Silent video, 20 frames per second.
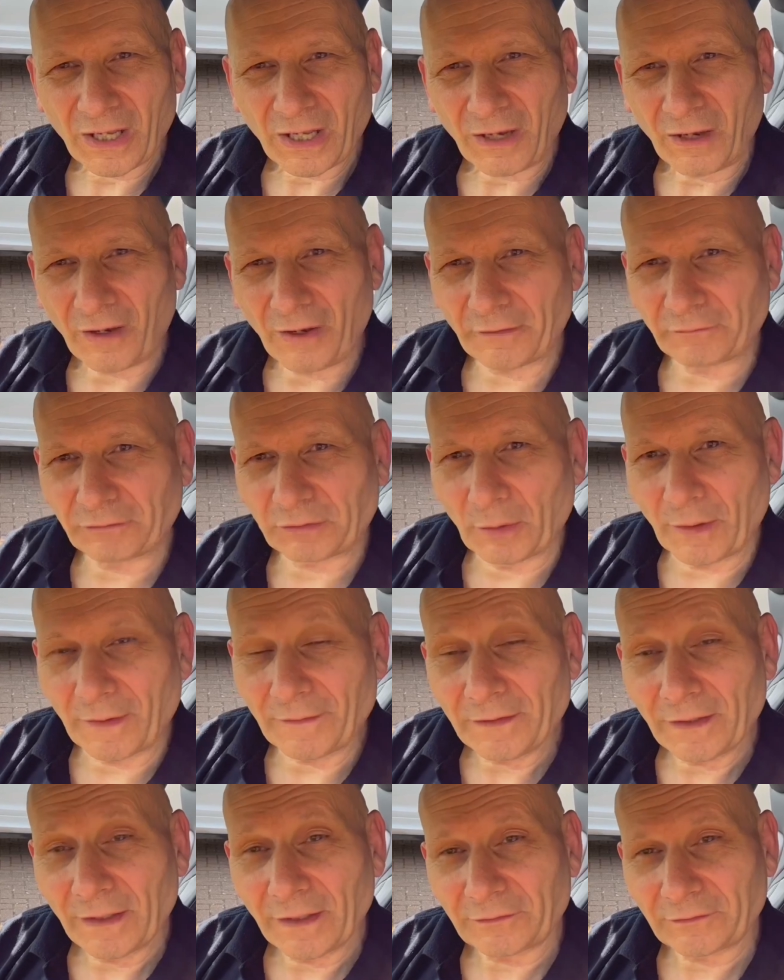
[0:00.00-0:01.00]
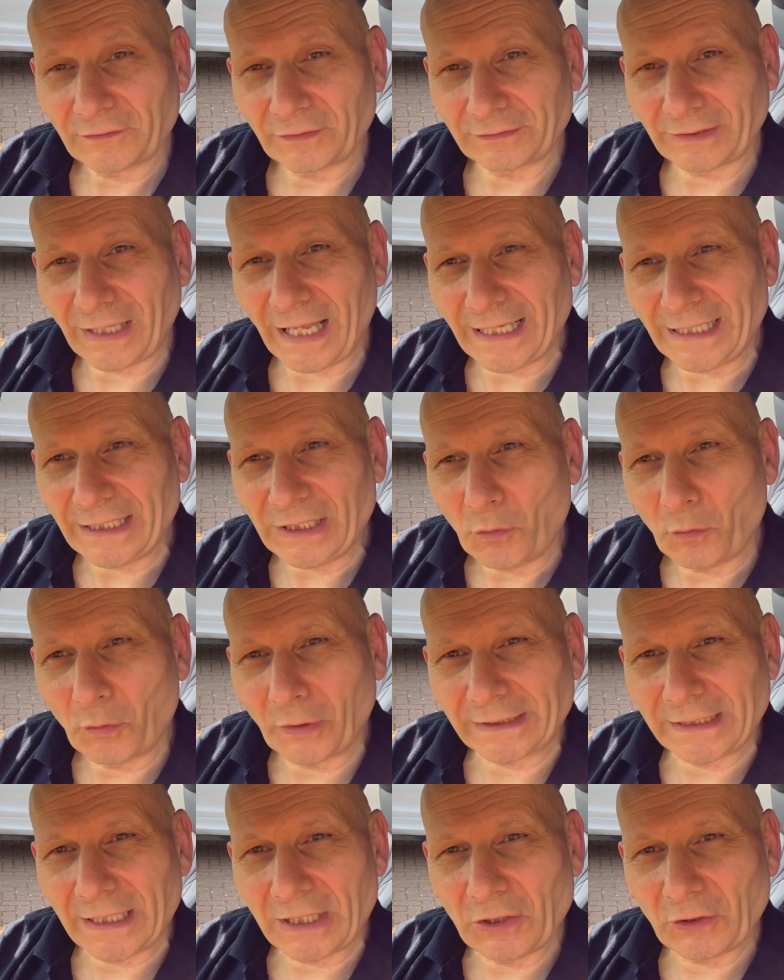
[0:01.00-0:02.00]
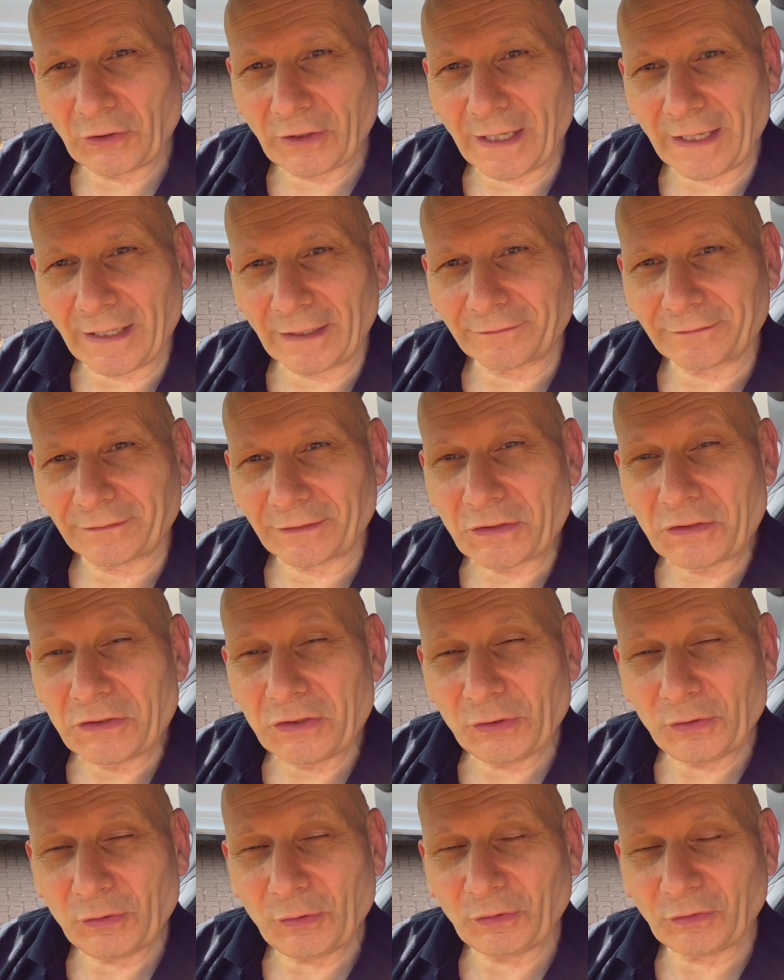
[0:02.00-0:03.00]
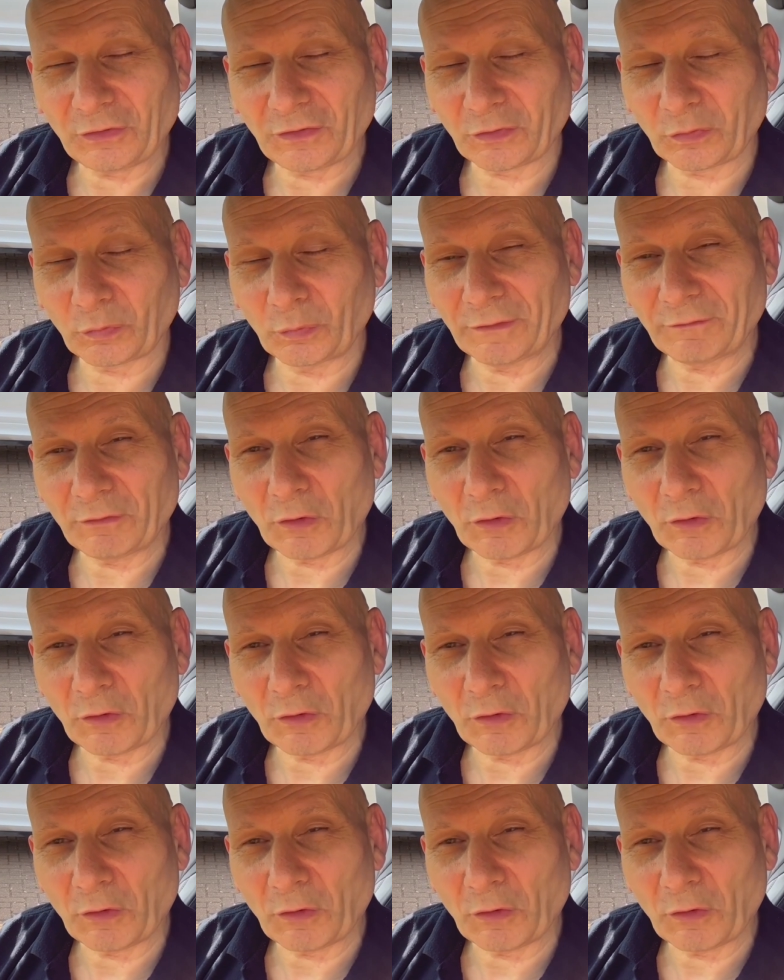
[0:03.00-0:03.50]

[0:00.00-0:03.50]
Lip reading: Hi everyone, today we're going to look at the new swivel